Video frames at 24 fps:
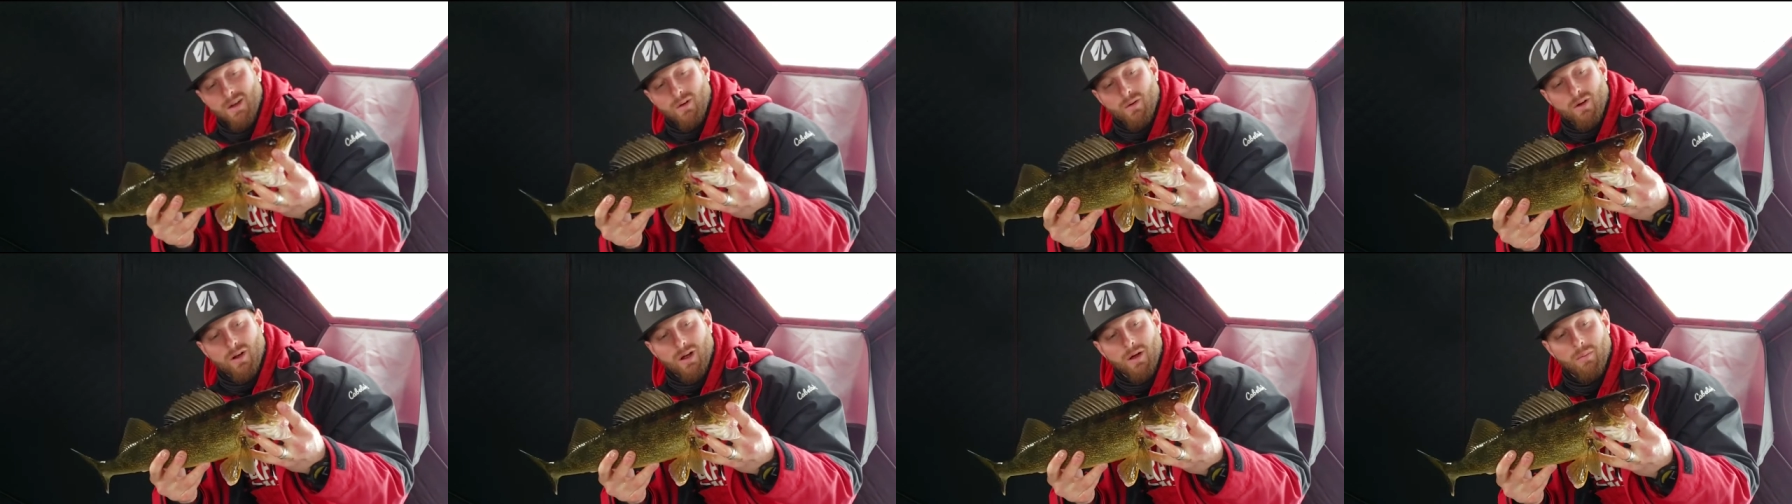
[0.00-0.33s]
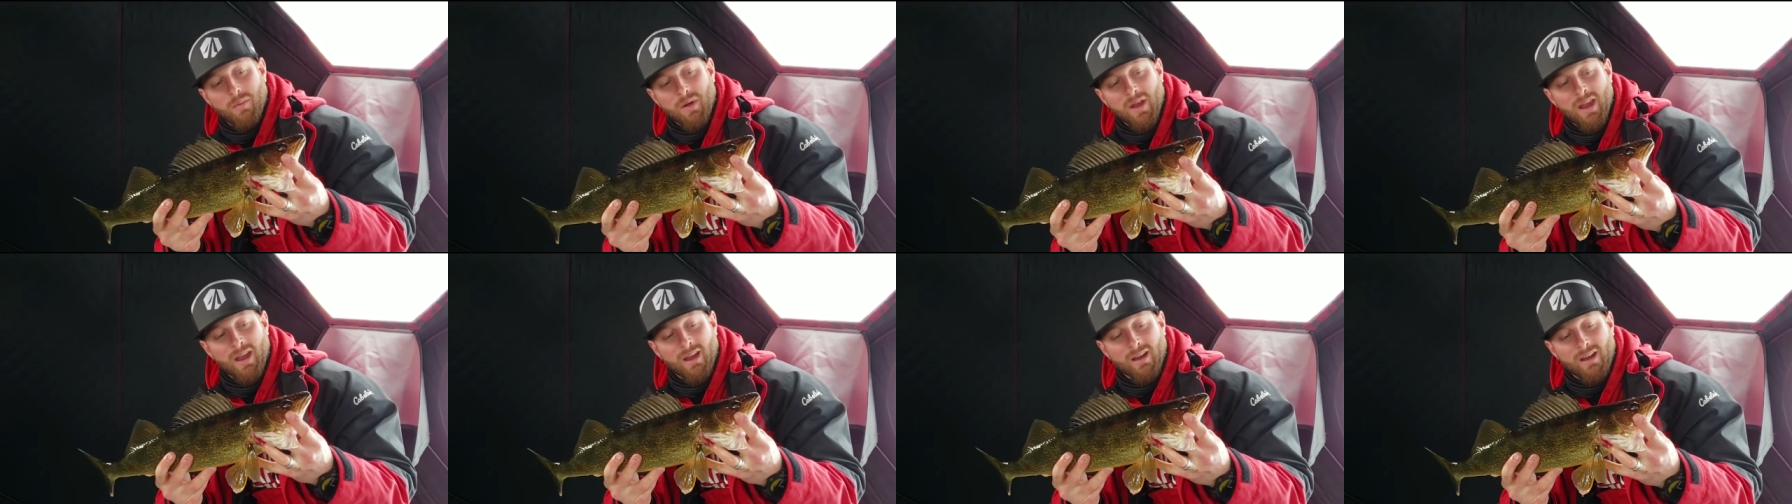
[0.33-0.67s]
We're going
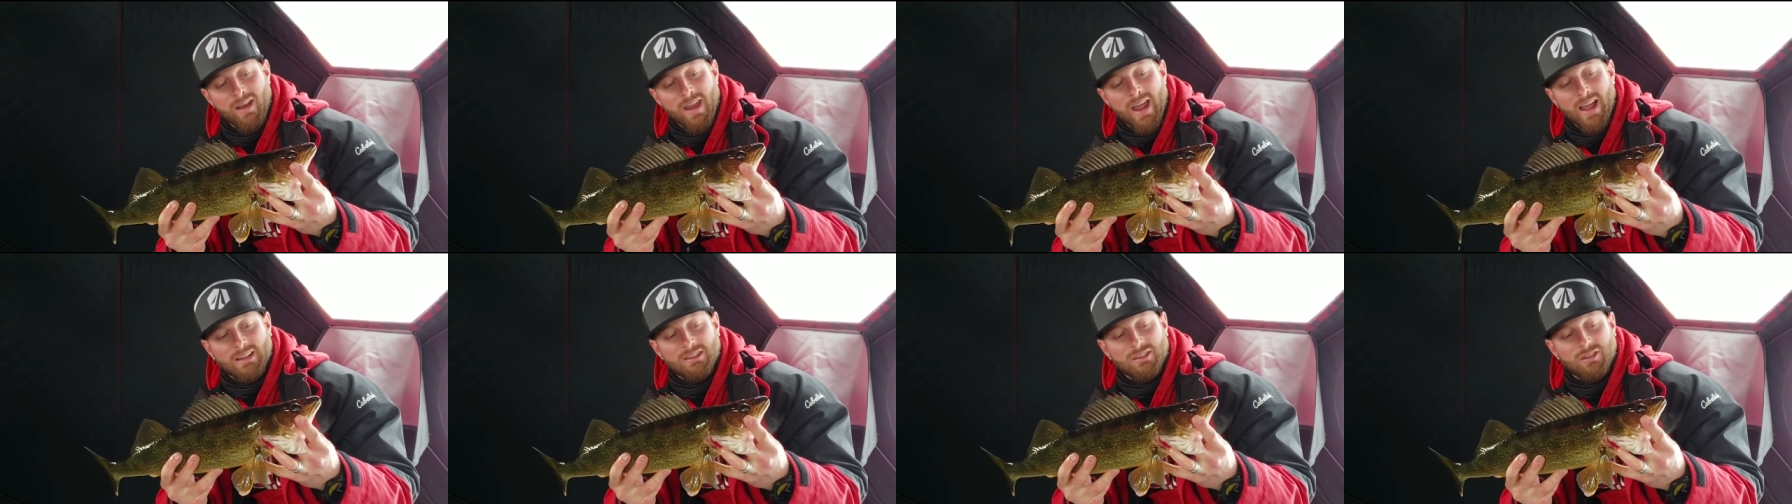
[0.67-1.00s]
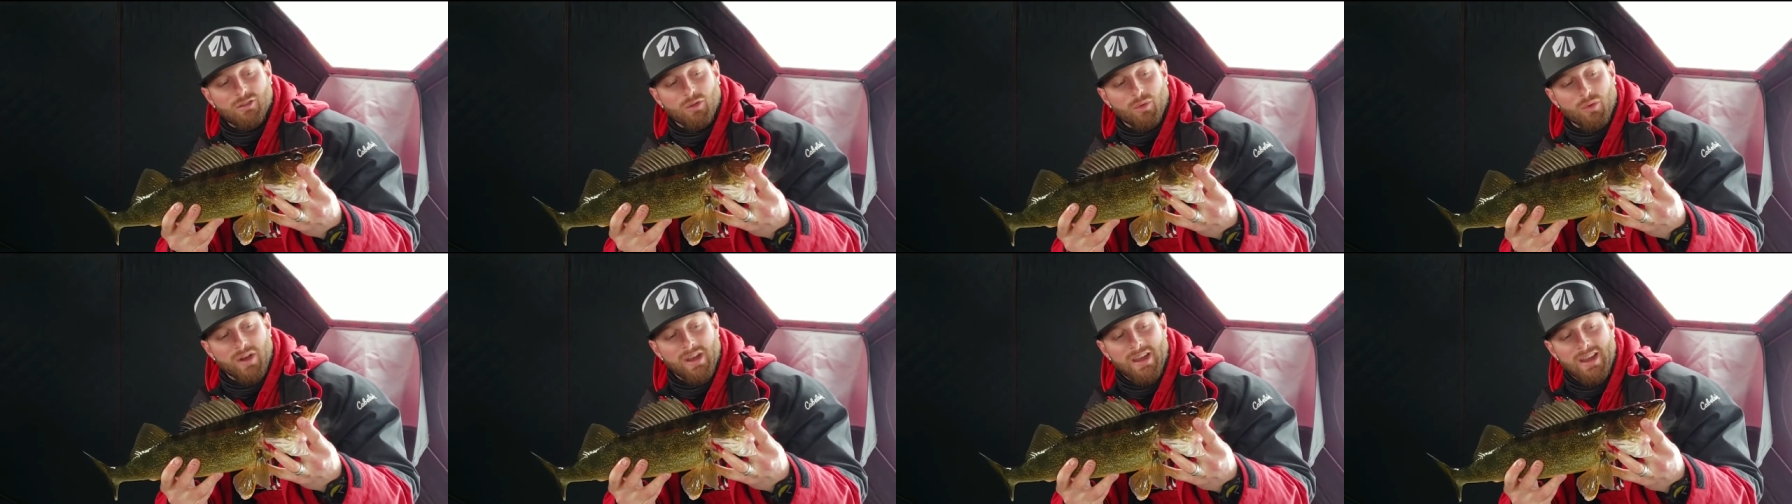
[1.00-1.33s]
to be here next
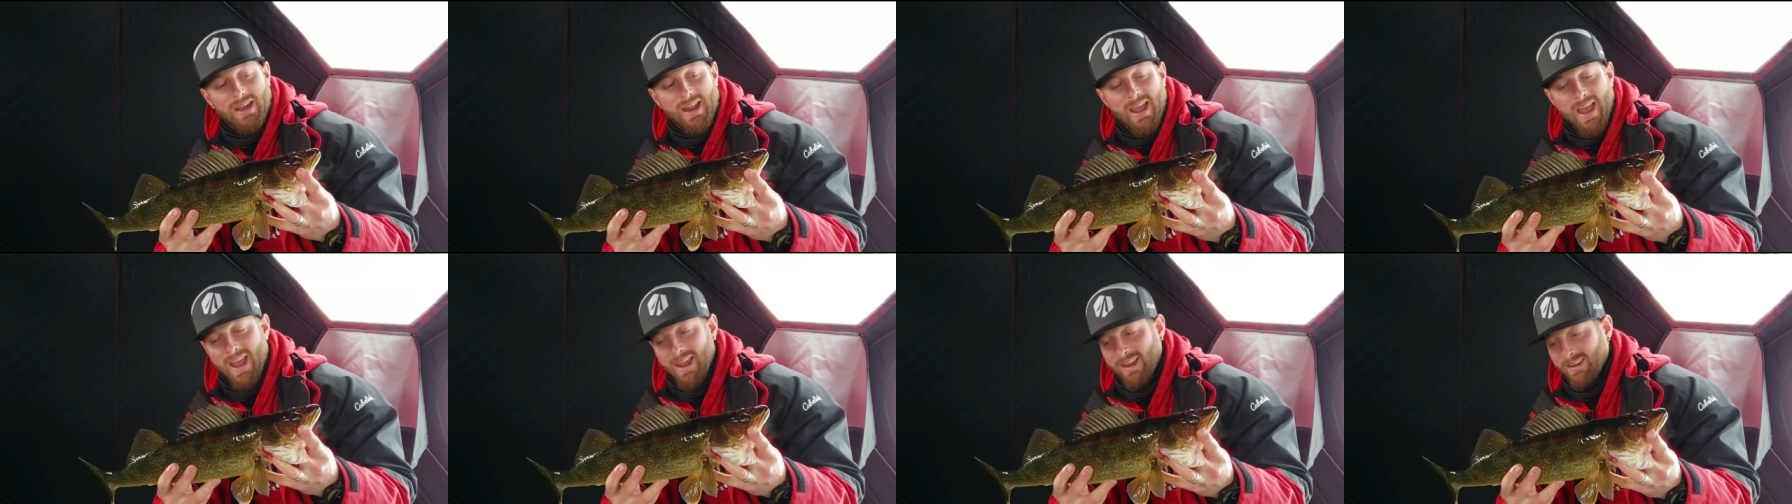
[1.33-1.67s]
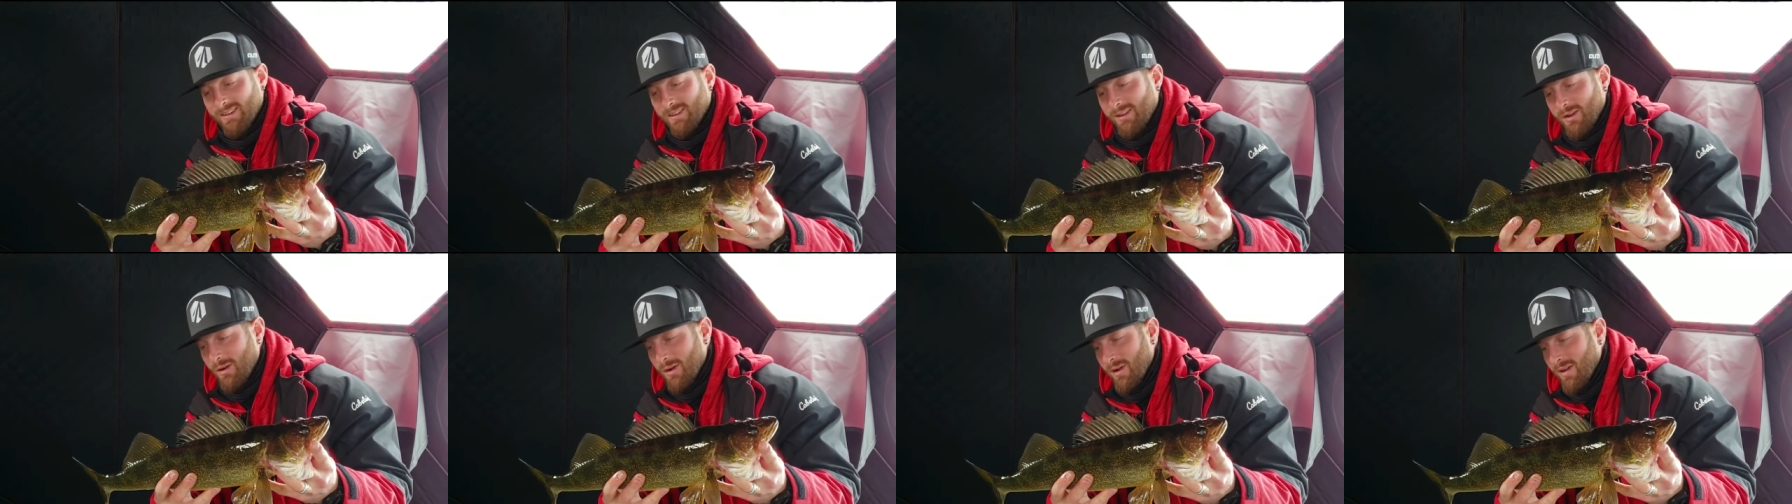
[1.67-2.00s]
three
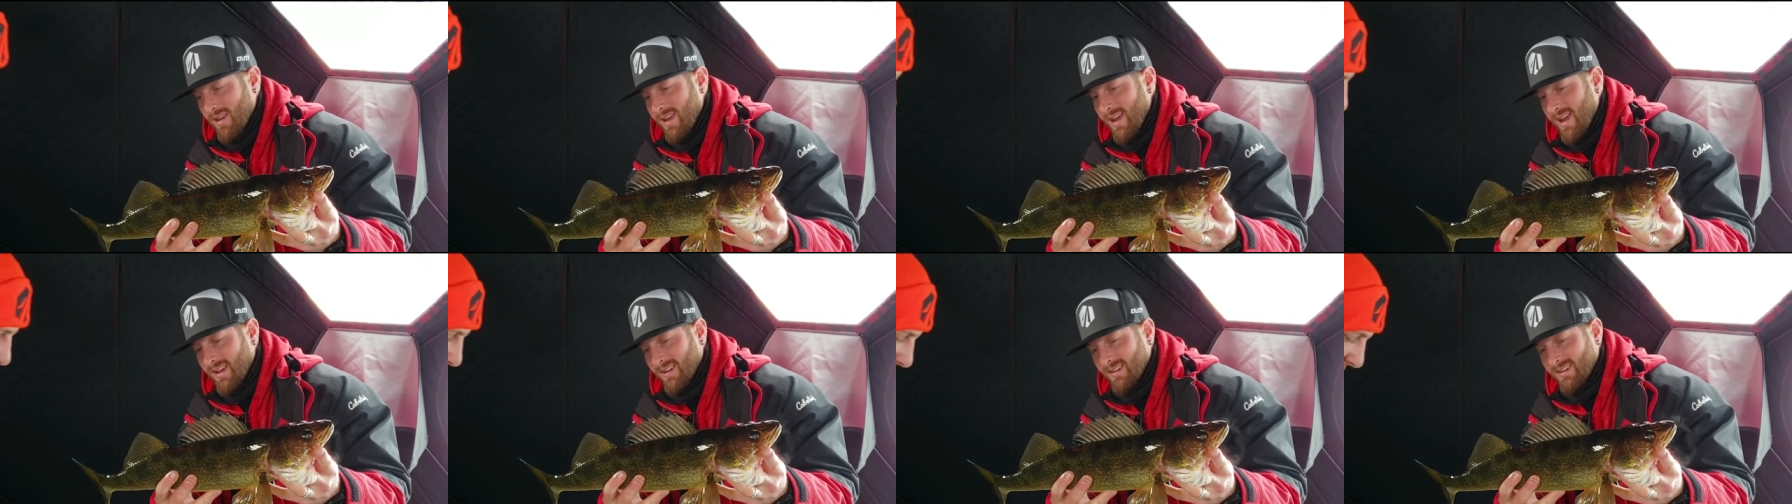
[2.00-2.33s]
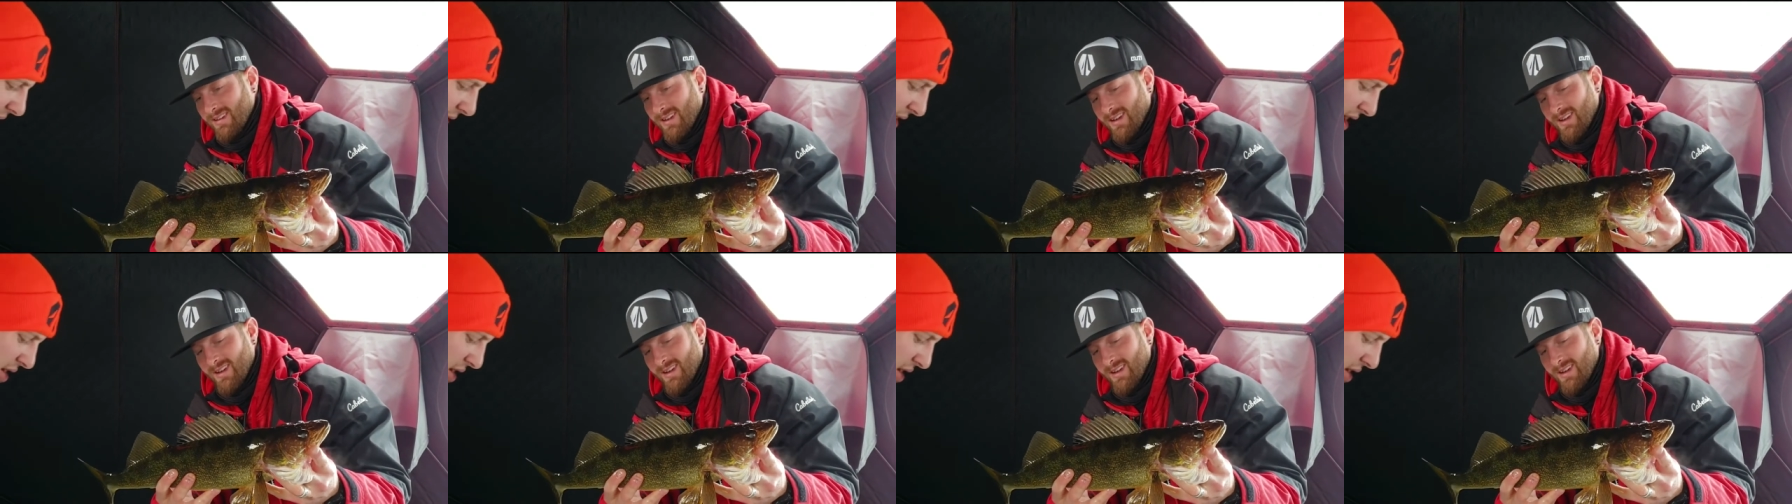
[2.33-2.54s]
days doing this.